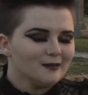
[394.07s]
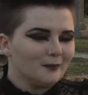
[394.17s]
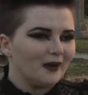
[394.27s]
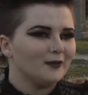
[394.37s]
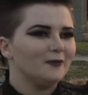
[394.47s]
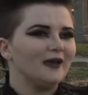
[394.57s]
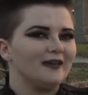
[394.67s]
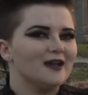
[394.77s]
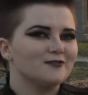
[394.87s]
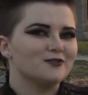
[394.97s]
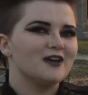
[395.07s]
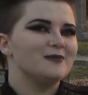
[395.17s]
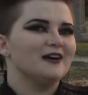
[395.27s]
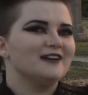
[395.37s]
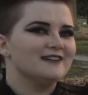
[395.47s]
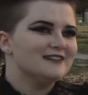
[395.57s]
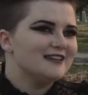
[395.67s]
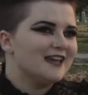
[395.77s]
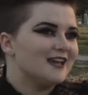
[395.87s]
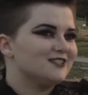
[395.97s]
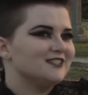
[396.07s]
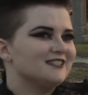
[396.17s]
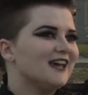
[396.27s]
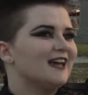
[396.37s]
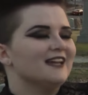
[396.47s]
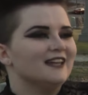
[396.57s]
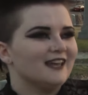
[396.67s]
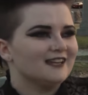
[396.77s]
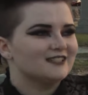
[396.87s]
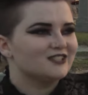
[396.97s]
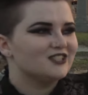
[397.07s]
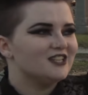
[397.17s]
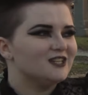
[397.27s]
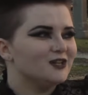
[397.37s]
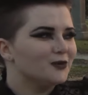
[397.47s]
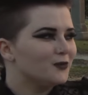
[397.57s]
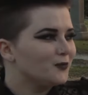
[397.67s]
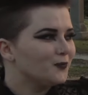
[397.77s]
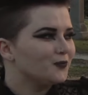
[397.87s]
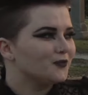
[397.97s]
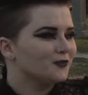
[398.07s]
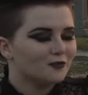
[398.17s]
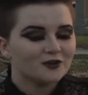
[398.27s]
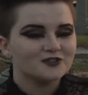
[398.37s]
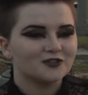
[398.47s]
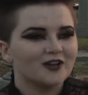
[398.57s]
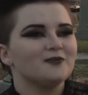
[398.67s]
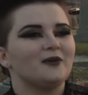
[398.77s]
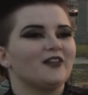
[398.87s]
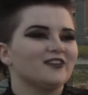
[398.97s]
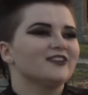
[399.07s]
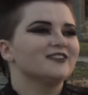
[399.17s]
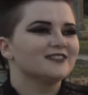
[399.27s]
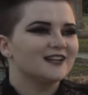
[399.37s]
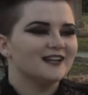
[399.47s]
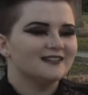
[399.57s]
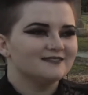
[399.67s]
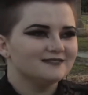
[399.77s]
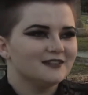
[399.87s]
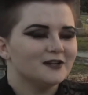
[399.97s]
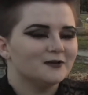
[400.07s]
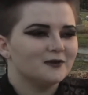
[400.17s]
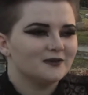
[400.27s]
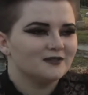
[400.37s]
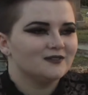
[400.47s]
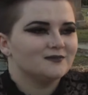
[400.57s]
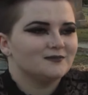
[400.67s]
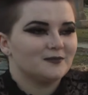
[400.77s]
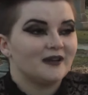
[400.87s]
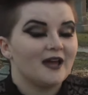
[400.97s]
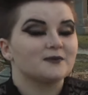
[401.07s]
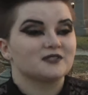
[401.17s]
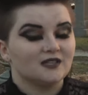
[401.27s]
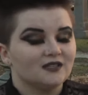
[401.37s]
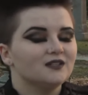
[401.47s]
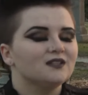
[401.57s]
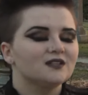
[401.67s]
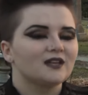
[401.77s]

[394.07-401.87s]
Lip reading: by the way, you have a grandma and she's dead, and she divorced your grandfather at, when my dad was a kid,